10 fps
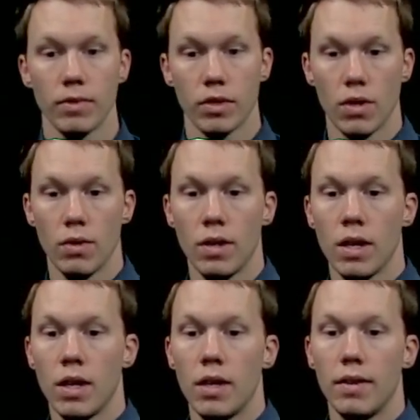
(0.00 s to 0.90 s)
So
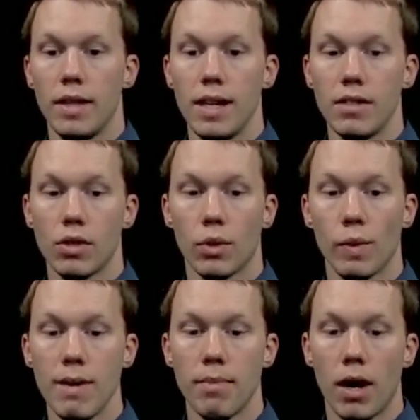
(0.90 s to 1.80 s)
these
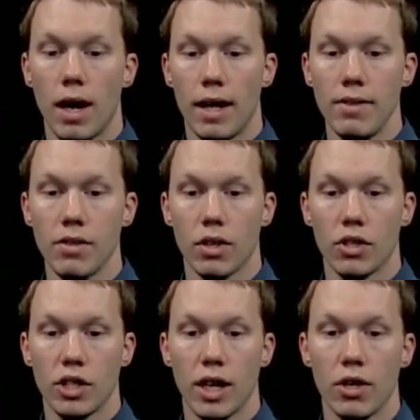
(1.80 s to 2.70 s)
3 bonds are
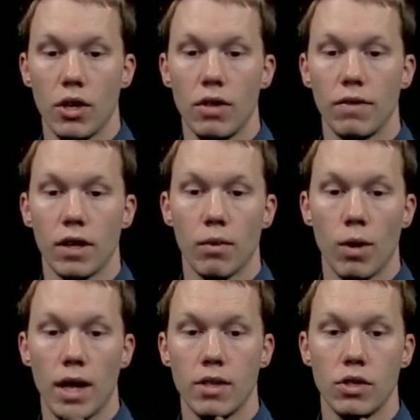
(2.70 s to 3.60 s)
shared over 1,